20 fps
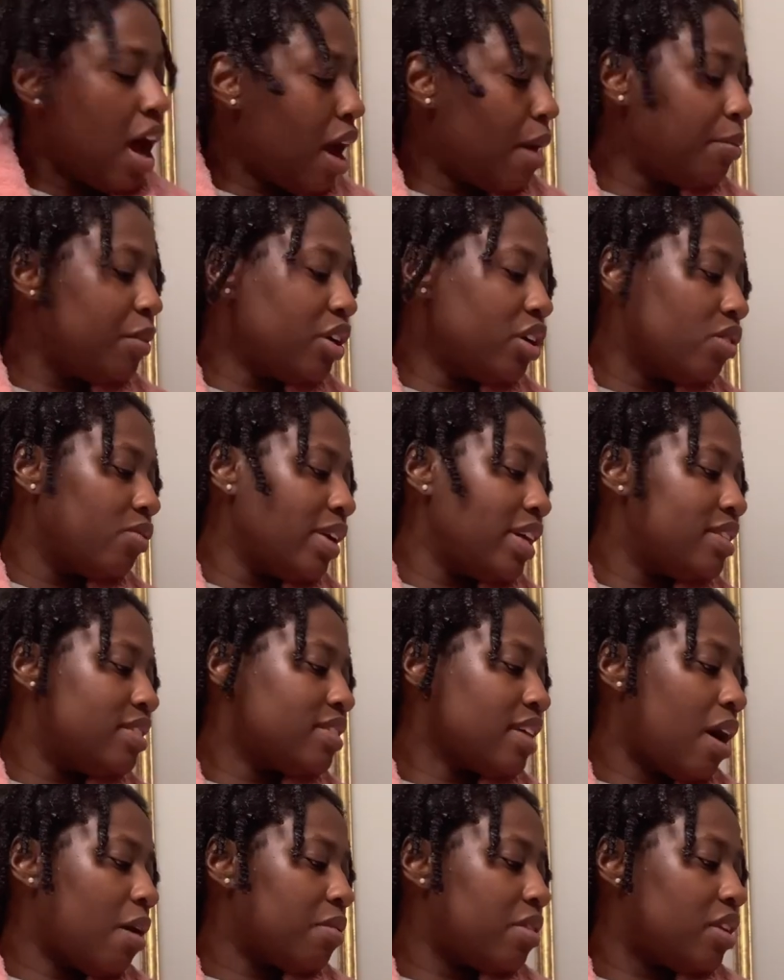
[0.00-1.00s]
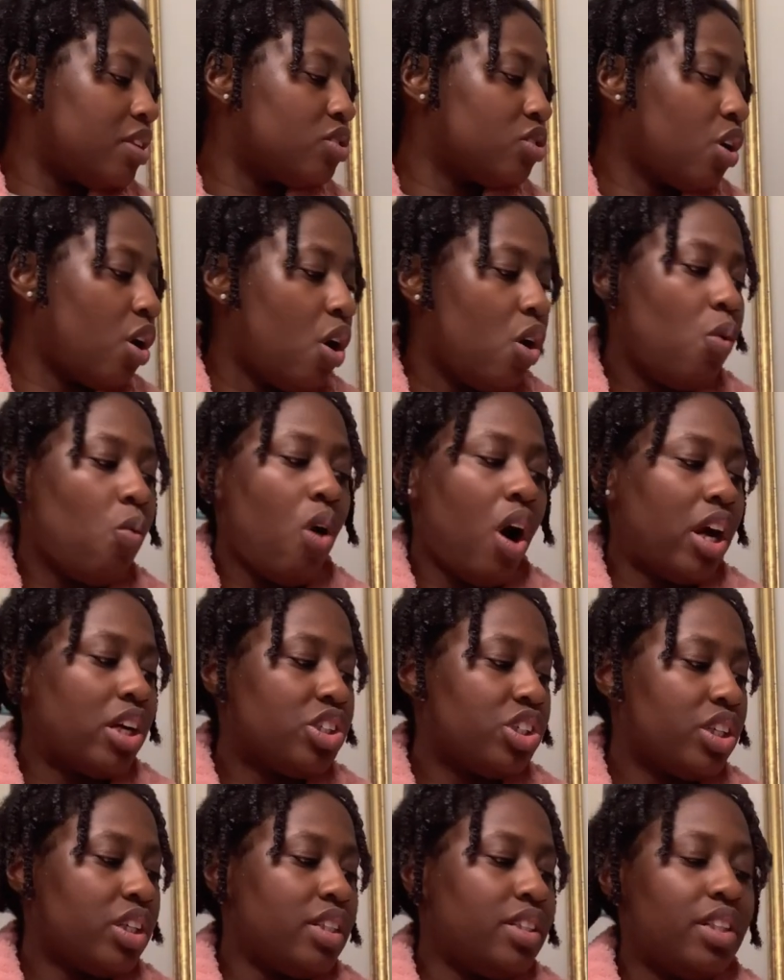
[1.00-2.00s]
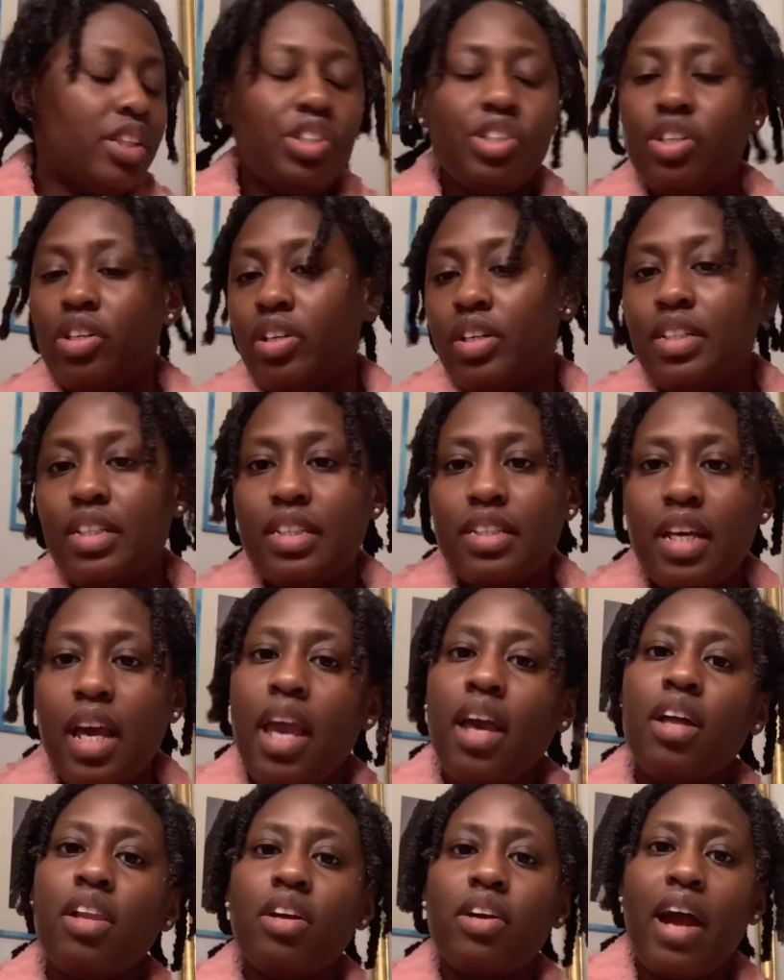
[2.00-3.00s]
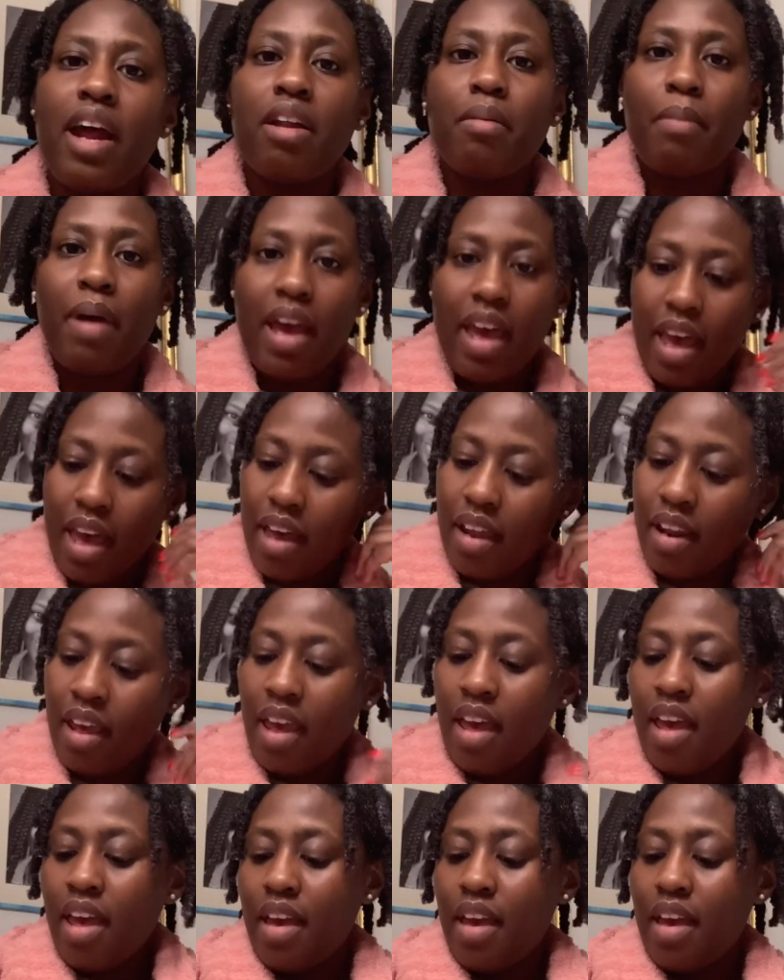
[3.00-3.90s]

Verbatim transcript: I'm gonna rinse out this co-wash conditioner and detangler out of my head,